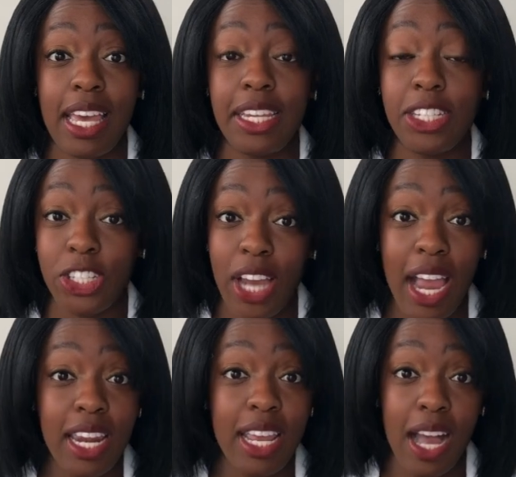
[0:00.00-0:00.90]
any
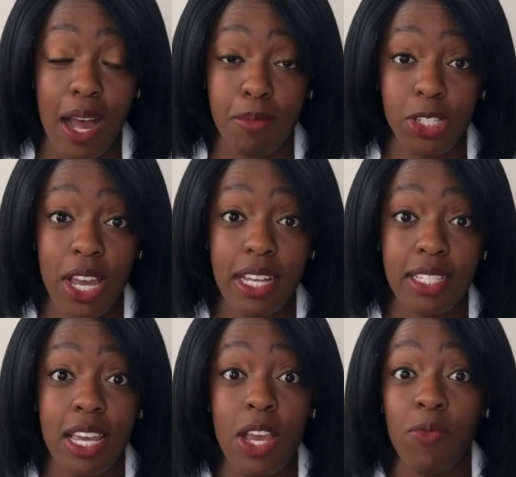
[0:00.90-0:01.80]
shiny object